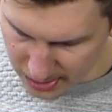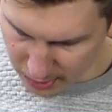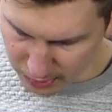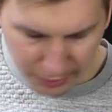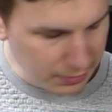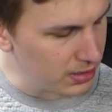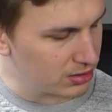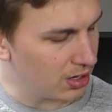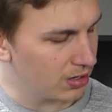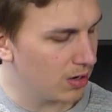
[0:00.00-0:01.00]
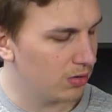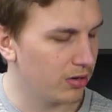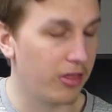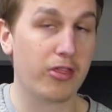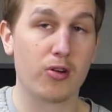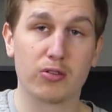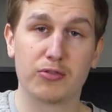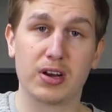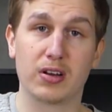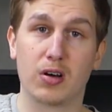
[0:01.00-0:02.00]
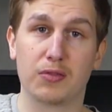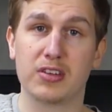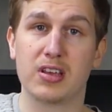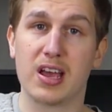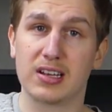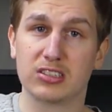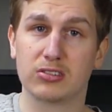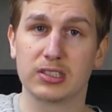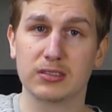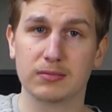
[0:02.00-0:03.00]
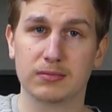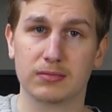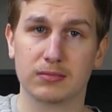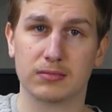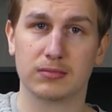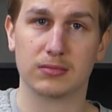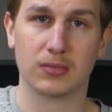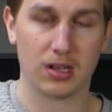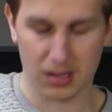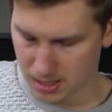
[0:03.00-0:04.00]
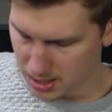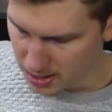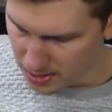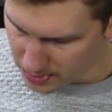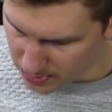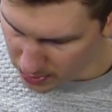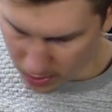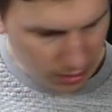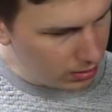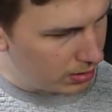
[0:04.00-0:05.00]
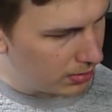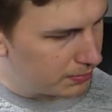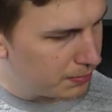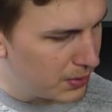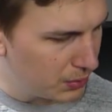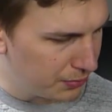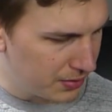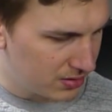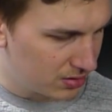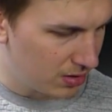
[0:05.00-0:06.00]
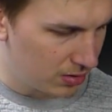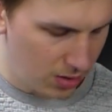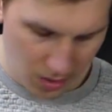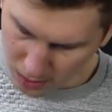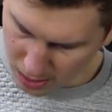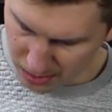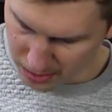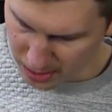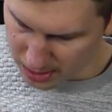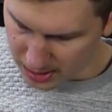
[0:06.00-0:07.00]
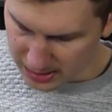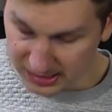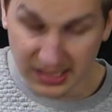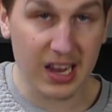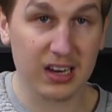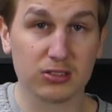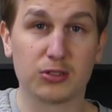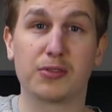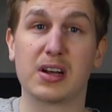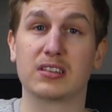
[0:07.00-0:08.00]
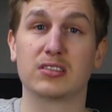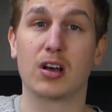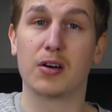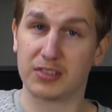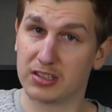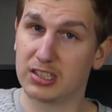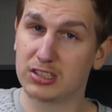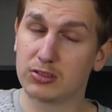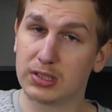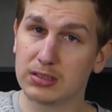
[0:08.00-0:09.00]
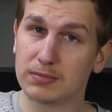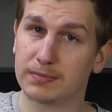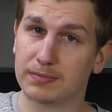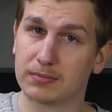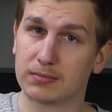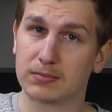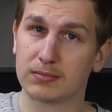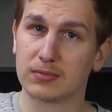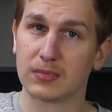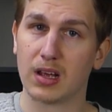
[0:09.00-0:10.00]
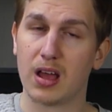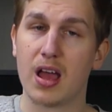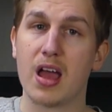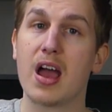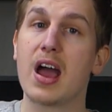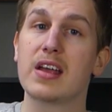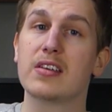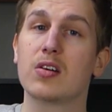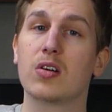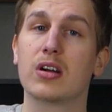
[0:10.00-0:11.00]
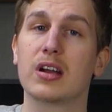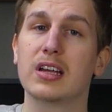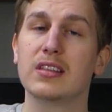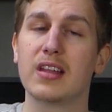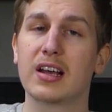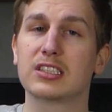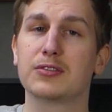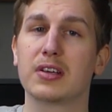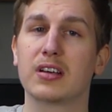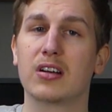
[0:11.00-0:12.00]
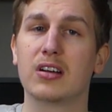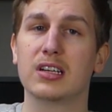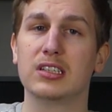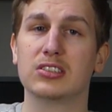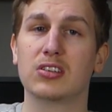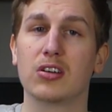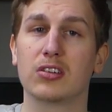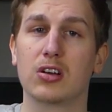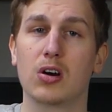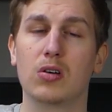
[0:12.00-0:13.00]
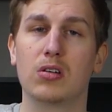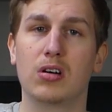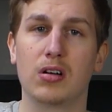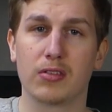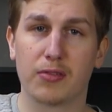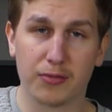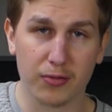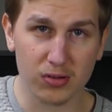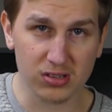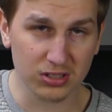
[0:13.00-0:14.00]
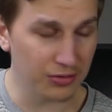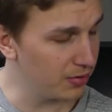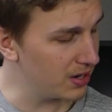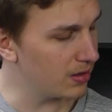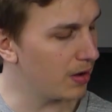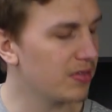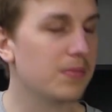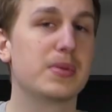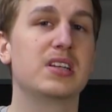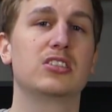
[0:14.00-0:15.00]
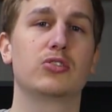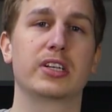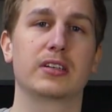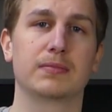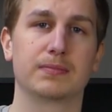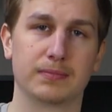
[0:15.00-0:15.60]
Your ring finger is gonna go on the 3rd fret of the A string. Your middle finger is gonna go on the 2nd fret of the D string, and your index finger is gonna go on the 1st fret of the B string.